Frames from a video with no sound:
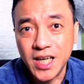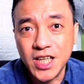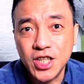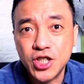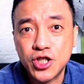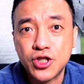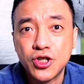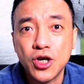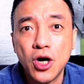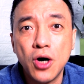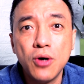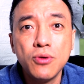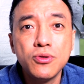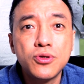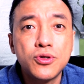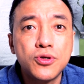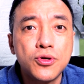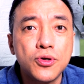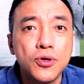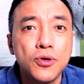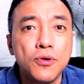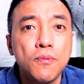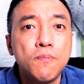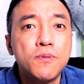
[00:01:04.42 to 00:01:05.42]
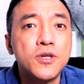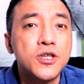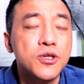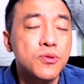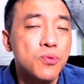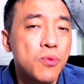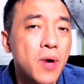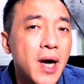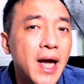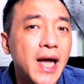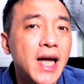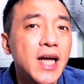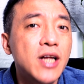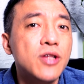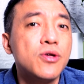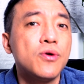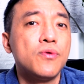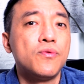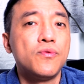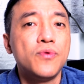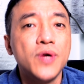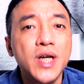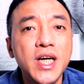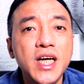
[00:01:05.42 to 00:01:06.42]
so to persuade the
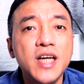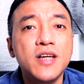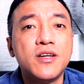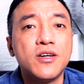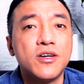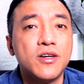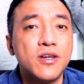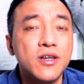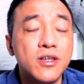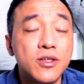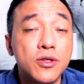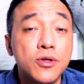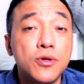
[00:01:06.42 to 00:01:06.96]
reader